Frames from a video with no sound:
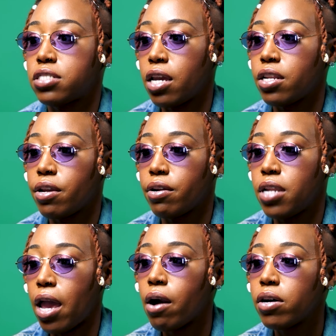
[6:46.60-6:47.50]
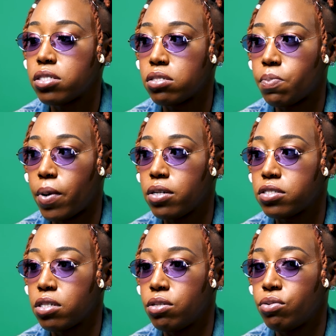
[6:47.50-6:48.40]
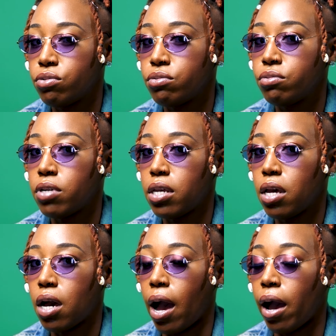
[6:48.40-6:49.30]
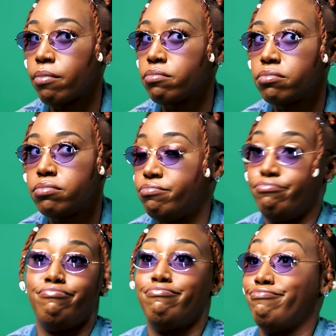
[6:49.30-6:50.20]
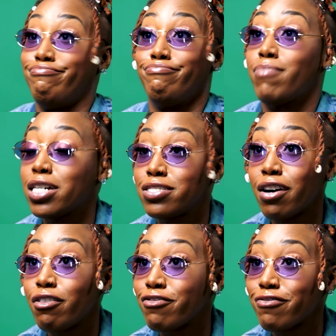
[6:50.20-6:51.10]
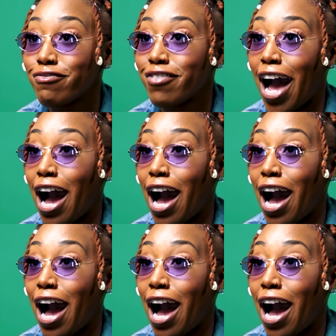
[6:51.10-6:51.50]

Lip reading: stand here now as this person who I'm myself.